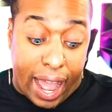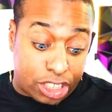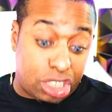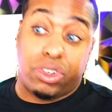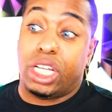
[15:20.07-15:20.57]
I
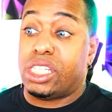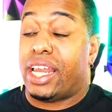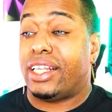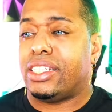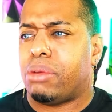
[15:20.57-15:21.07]
actually really did
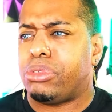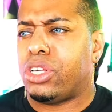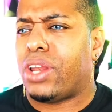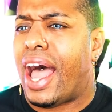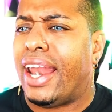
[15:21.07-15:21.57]
like this
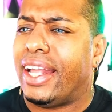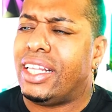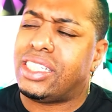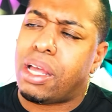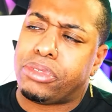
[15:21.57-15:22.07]
episode. I liked
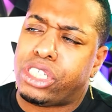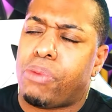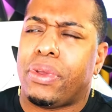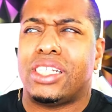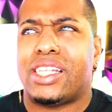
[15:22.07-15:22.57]
this
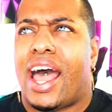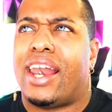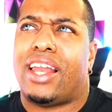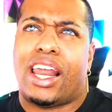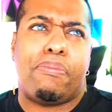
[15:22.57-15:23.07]
episode because it
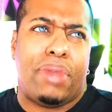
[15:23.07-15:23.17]
had a lot of